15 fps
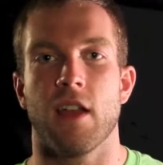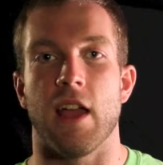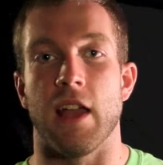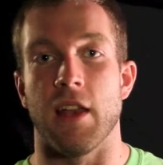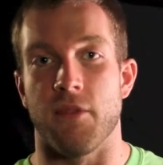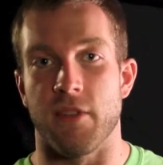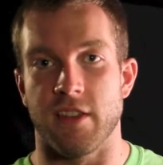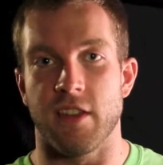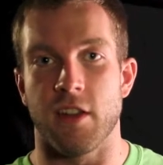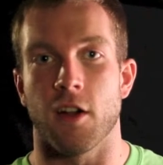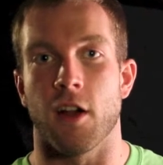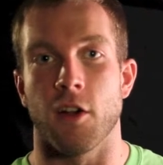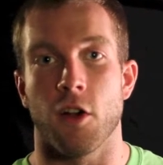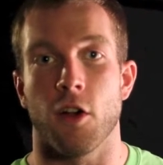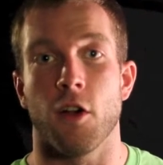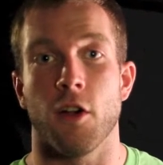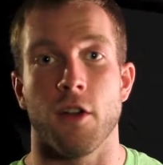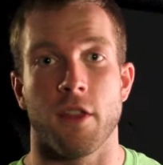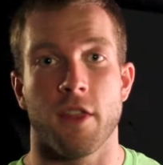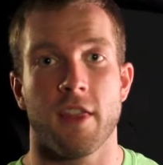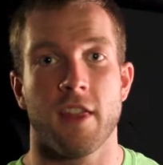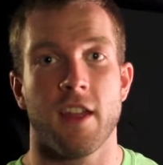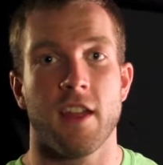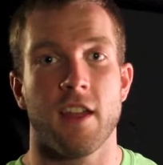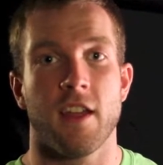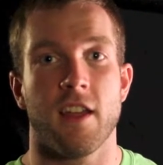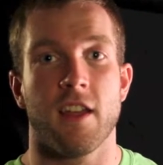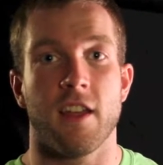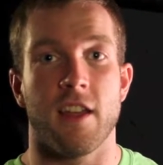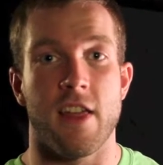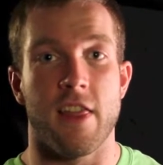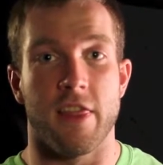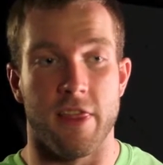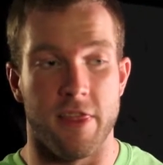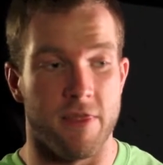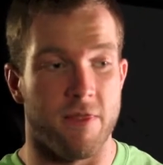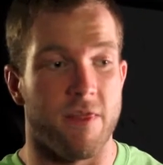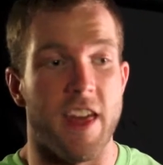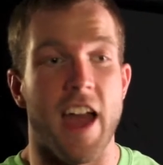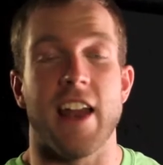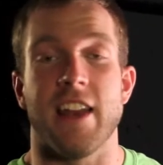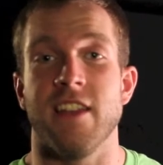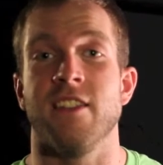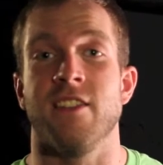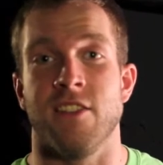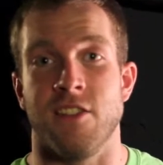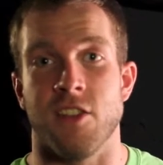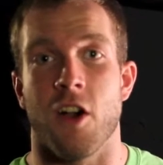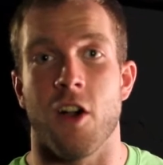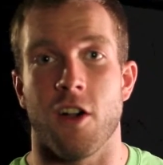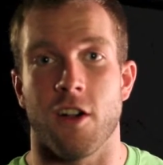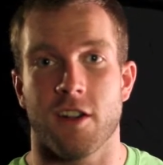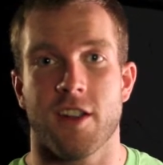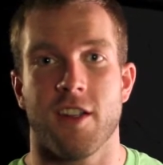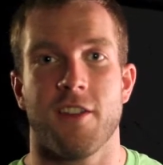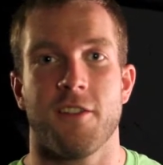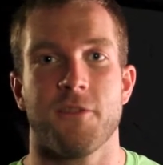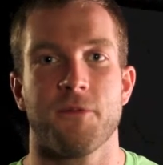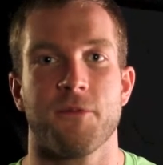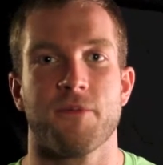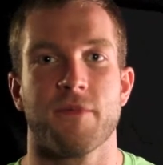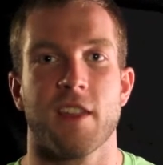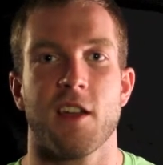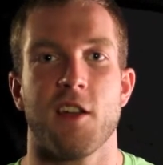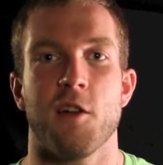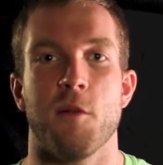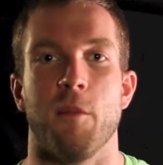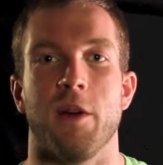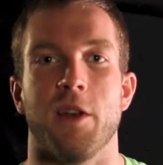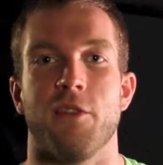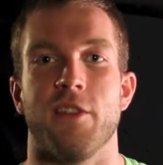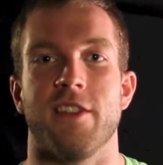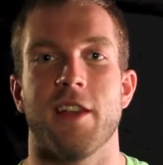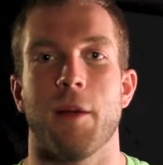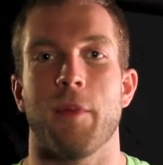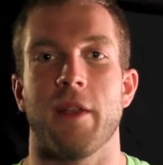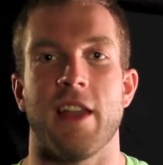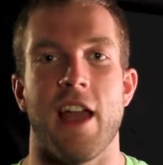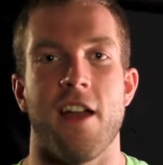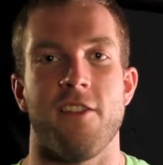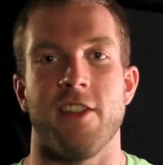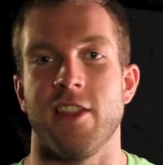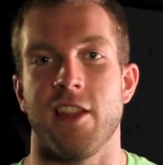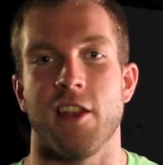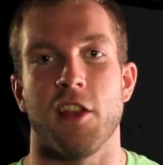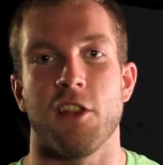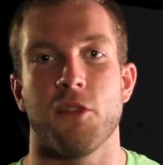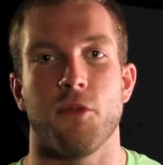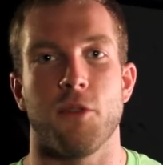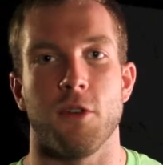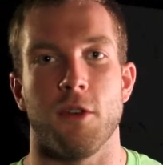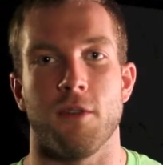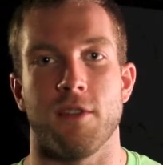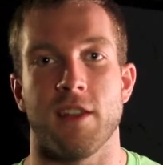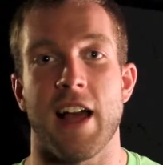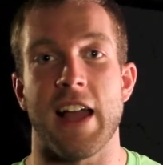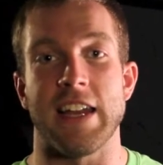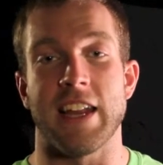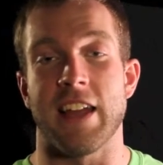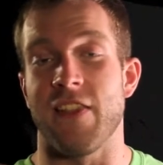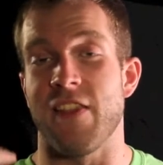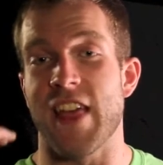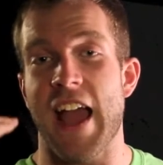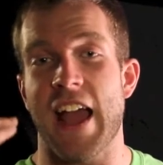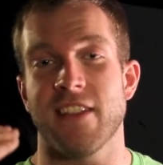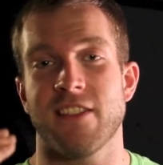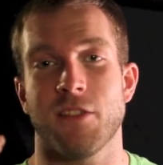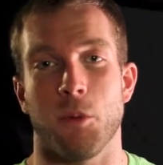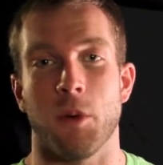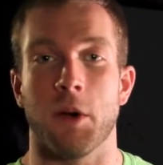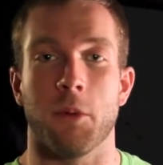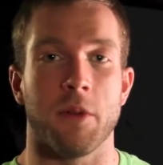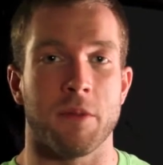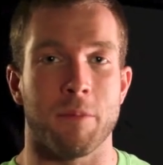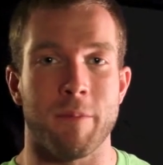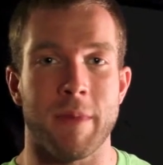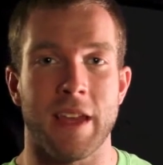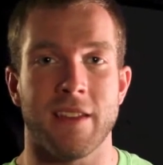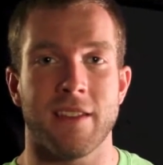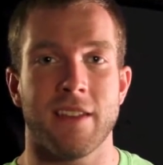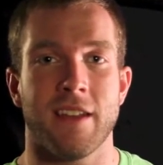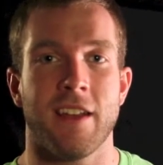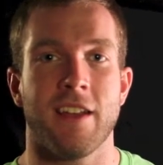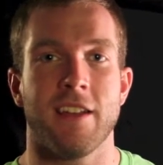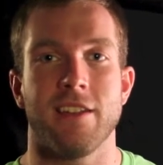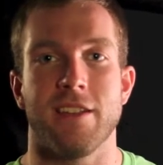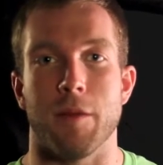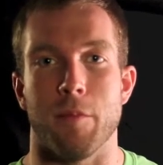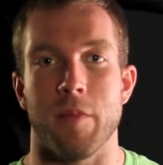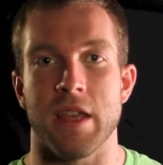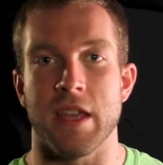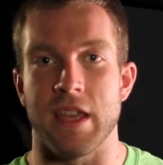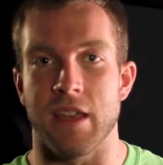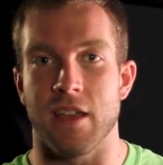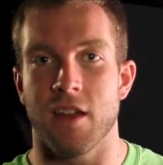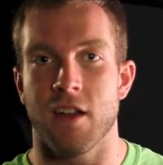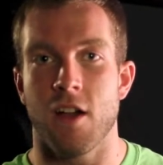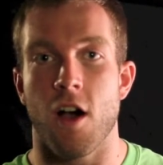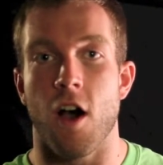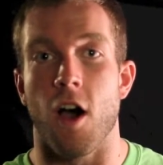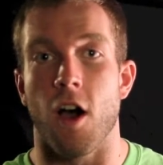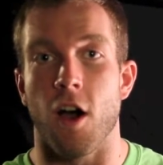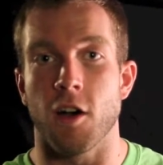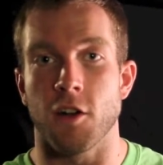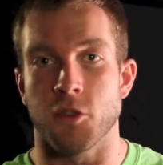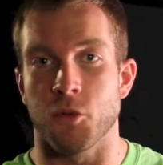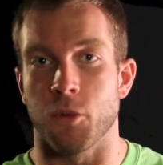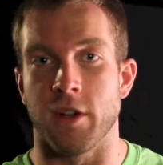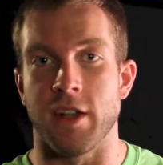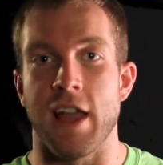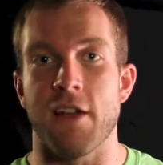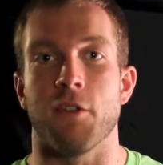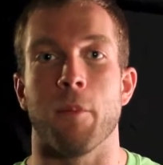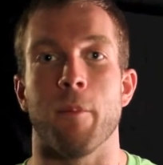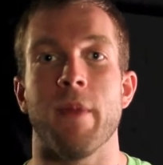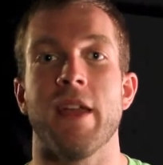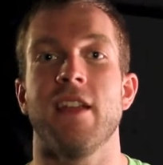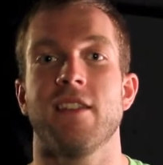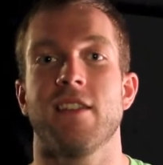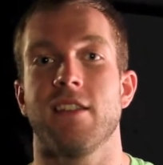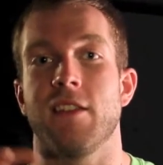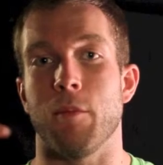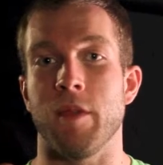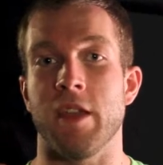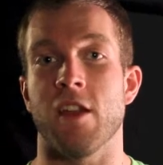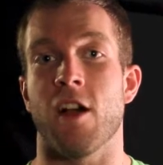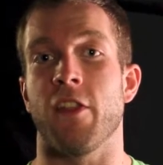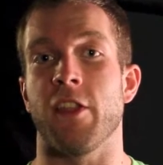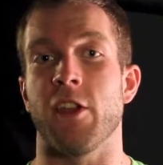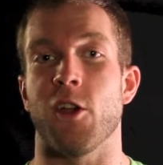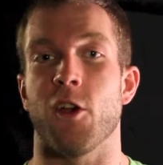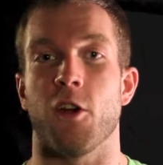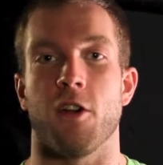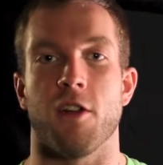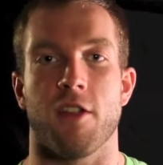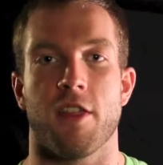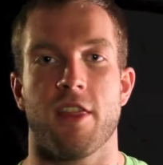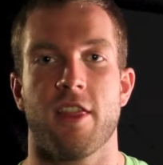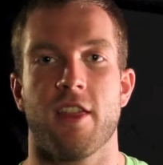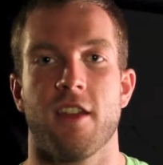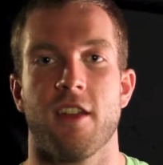And if it's here on earth, that is dark. But if it's up in heaven, then it's full of light, and that's where it was meant to be. Our hearts were never meant to be on the earth.